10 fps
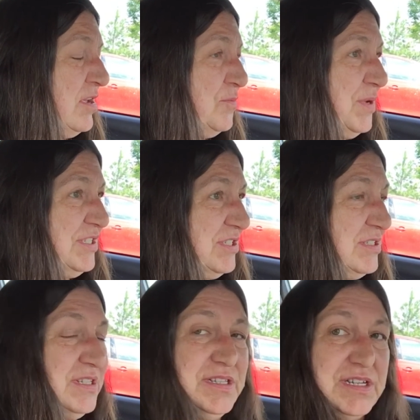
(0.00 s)

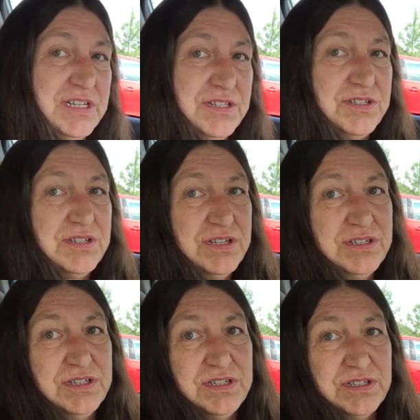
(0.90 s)
basically the
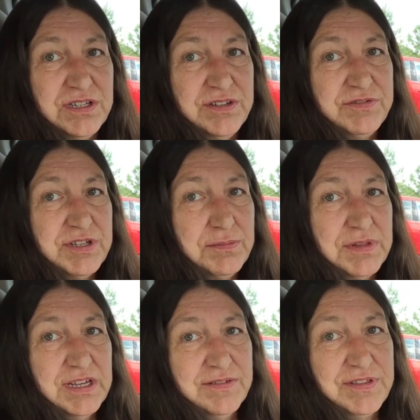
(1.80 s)
consistency of
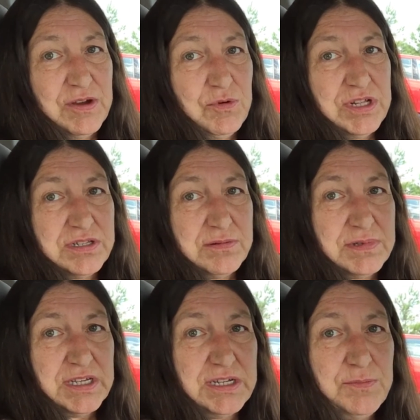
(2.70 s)
something, if they want
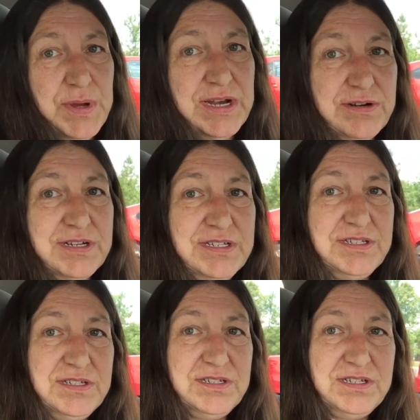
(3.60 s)
something in a better
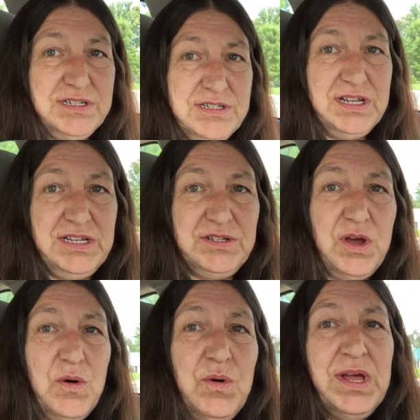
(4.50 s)
consistency.
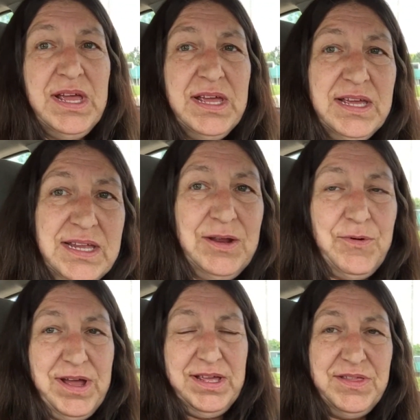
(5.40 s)
So
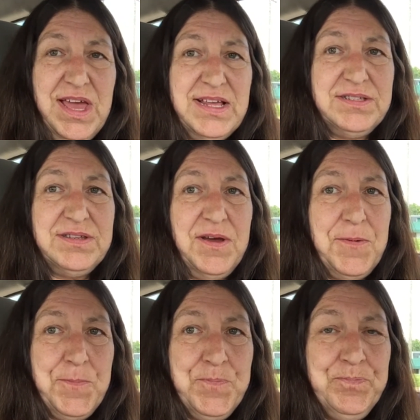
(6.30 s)
anyway, that's
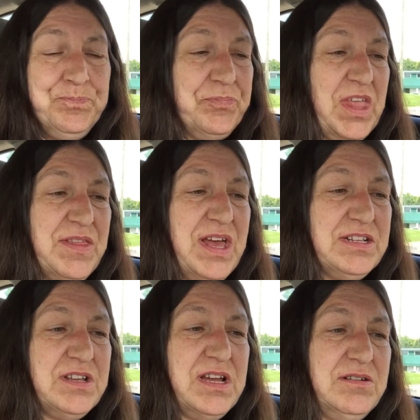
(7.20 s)
kind
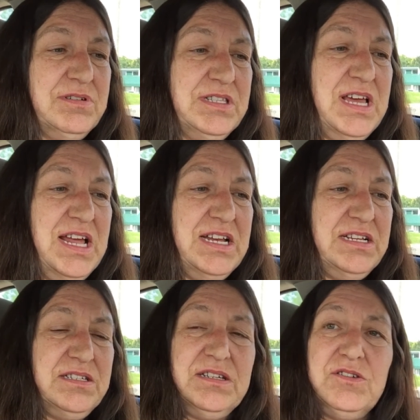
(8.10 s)
of what that
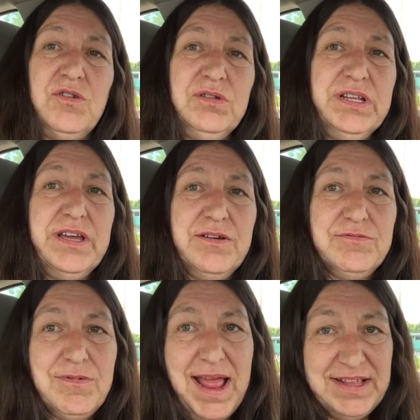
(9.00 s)
is. And
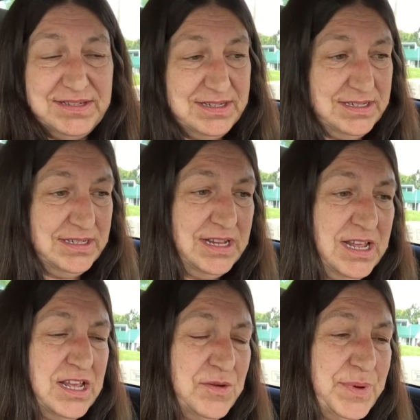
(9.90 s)
oleoresin,
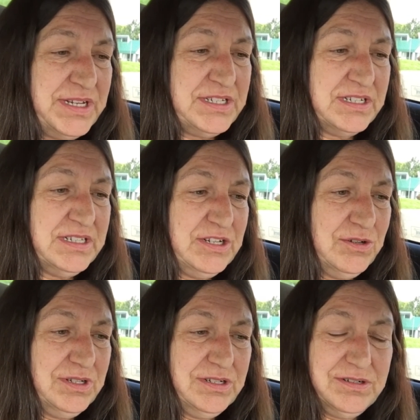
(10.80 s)
basically
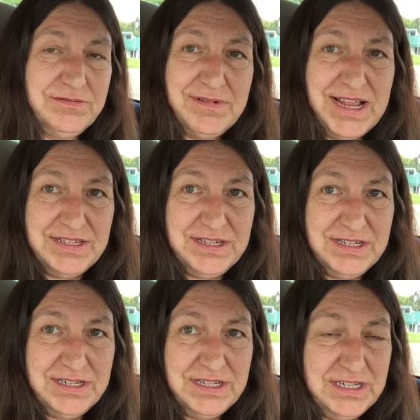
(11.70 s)

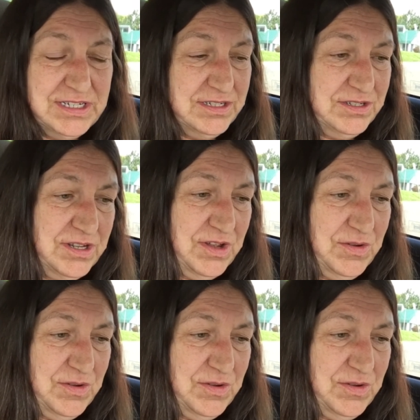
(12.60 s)
oleoresin is